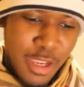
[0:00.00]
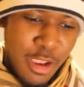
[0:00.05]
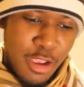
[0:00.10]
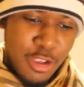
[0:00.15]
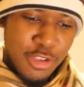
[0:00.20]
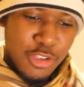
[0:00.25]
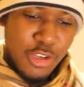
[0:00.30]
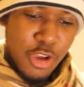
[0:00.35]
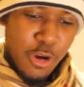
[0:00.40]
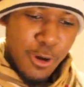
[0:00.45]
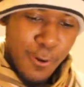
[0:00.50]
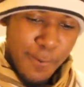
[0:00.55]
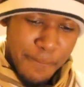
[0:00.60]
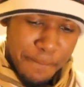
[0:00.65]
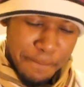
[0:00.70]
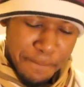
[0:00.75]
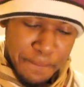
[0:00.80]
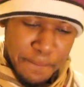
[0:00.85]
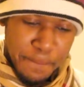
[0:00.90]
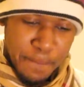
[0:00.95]
So,
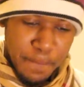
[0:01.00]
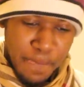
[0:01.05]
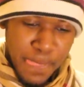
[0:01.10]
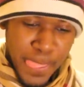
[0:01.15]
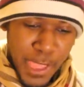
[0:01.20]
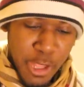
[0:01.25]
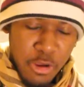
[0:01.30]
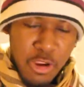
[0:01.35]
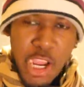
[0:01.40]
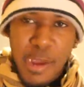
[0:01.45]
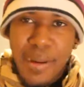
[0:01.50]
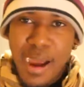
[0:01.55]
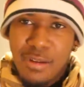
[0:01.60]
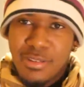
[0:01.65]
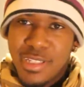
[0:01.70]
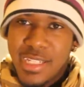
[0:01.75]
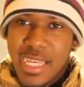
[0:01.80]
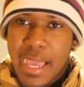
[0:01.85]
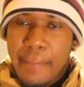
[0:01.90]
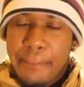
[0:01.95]
you're about
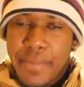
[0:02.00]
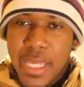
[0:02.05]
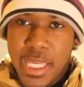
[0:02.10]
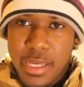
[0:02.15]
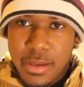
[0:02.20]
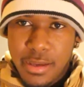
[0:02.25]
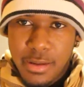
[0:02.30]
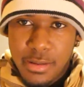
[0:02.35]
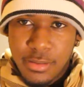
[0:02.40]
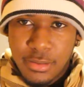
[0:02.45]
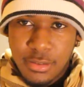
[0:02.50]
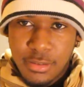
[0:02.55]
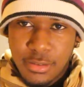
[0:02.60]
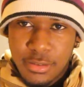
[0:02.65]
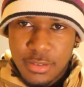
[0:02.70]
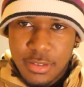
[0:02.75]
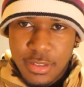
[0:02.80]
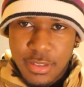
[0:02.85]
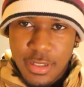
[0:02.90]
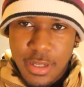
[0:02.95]
to get beaten.
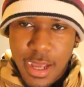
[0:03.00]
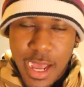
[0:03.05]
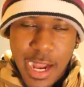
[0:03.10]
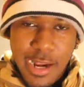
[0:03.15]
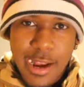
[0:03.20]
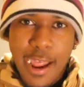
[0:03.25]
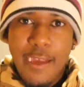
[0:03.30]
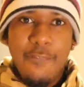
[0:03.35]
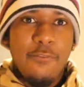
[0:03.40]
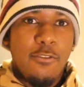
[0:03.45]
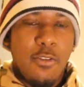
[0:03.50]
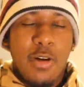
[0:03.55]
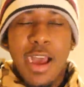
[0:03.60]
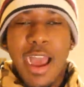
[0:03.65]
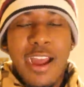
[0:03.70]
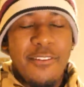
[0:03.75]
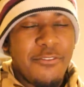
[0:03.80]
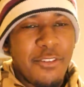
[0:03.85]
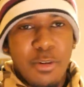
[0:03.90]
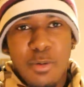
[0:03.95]
And
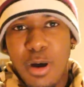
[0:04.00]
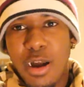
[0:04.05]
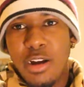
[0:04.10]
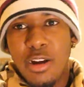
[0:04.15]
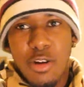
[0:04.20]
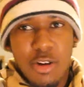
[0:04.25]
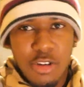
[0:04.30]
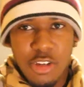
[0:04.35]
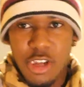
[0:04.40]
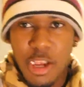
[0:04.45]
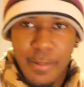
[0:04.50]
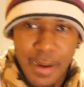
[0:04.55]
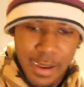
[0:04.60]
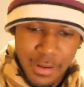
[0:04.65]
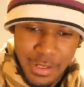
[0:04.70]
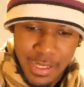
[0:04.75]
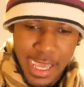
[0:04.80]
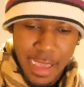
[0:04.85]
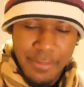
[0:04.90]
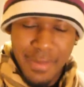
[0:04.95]
everyone knows you're about
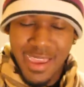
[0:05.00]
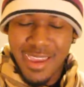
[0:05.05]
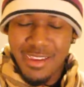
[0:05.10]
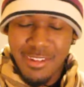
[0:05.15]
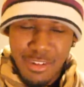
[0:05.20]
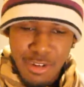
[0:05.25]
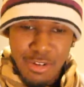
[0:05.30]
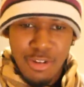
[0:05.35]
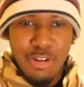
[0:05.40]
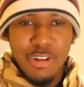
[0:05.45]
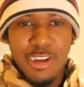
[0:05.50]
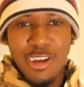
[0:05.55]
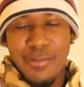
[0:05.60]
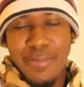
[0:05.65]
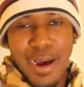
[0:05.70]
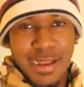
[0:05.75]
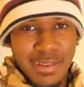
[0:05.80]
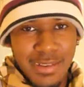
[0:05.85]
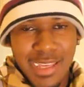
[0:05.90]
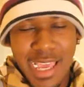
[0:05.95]
to get beaten. You know you're
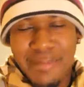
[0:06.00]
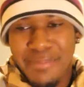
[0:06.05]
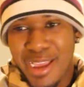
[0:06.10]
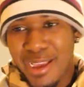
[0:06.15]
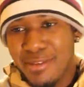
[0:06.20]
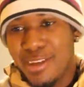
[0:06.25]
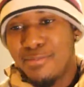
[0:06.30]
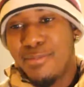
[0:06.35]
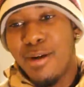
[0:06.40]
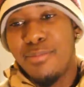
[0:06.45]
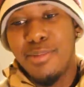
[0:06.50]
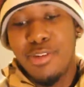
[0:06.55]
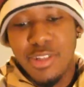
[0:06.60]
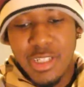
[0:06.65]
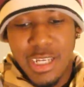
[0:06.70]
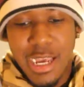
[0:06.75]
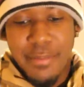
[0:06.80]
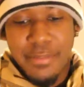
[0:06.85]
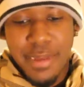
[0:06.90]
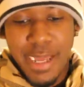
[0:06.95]
about to get beaten. Your mum knows
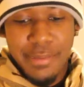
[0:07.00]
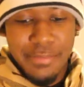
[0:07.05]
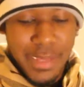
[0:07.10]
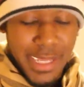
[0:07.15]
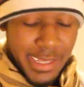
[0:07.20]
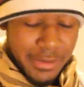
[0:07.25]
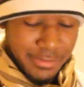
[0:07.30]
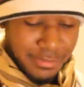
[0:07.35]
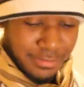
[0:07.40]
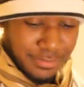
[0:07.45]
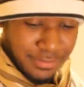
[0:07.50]
you get beaten.